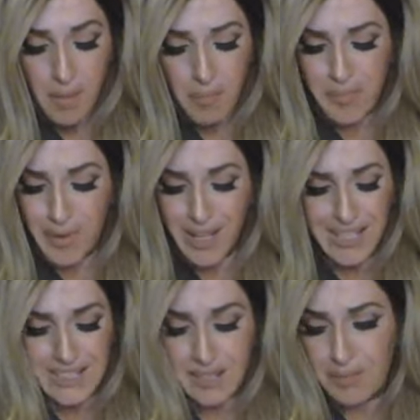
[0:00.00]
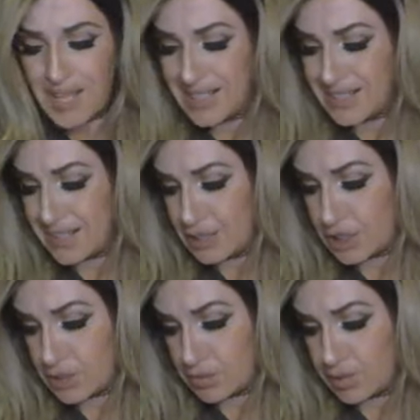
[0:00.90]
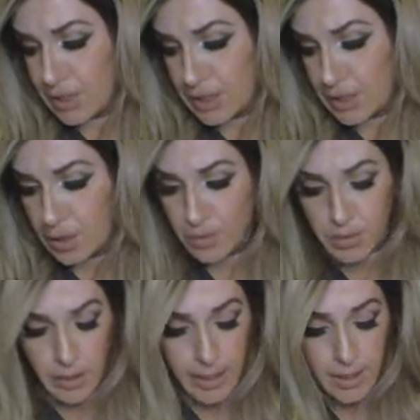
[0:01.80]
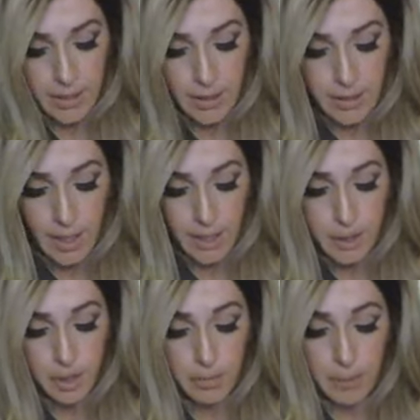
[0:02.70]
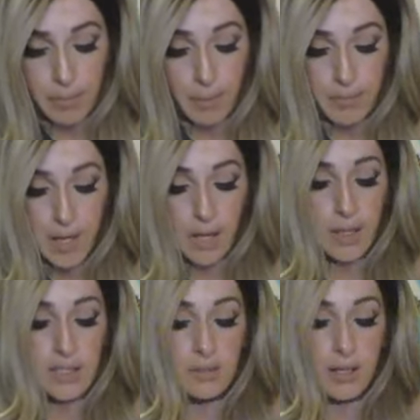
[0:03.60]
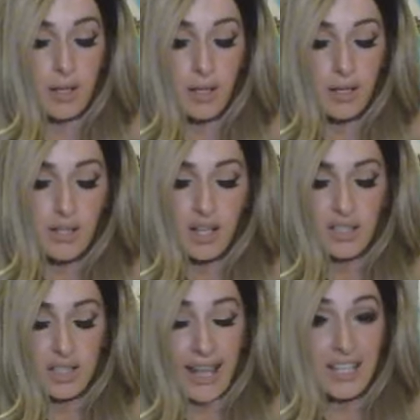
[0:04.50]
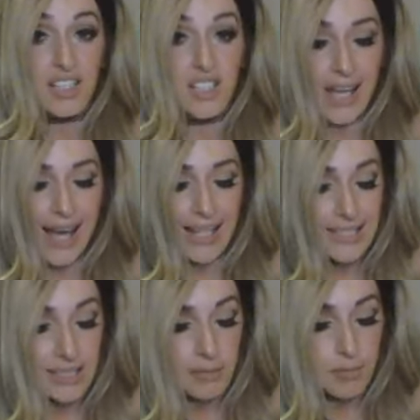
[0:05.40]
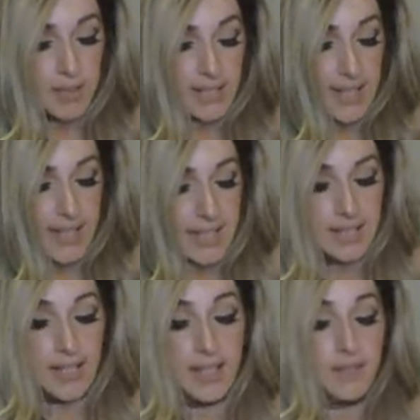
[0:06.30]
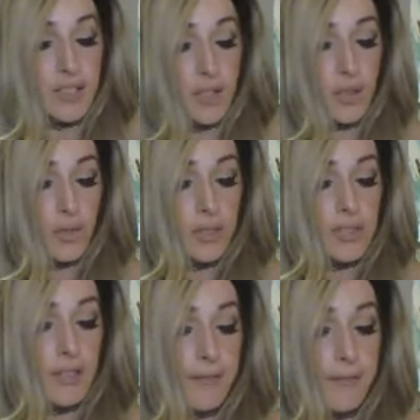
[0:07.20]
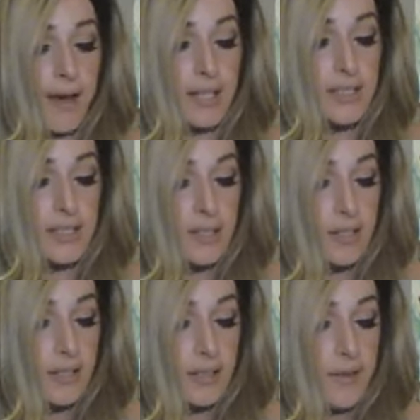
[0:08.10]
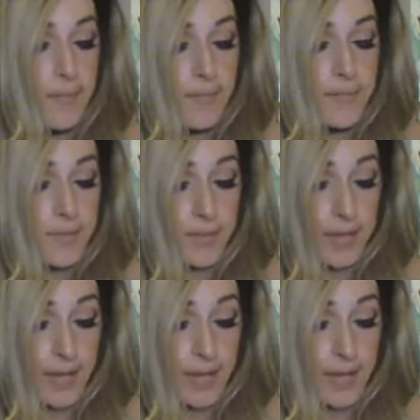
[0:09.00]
but in some cases I just really don't like the texture to be bumpy. I like to be like glass, because I think that gives the coolest effect like